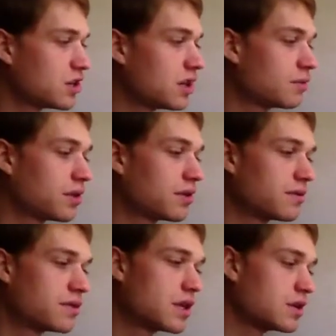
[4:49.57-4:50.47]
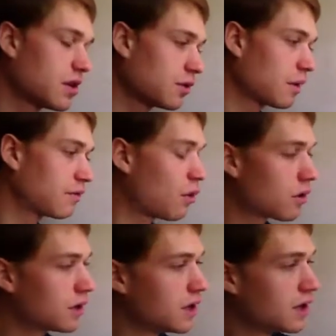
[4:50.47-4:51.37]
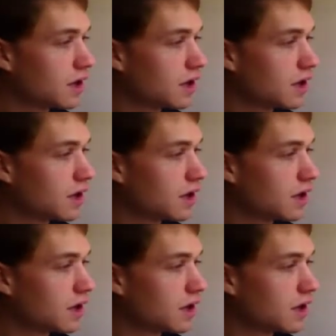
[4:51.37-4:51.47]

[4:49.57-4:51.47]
You put the CG all the way forward.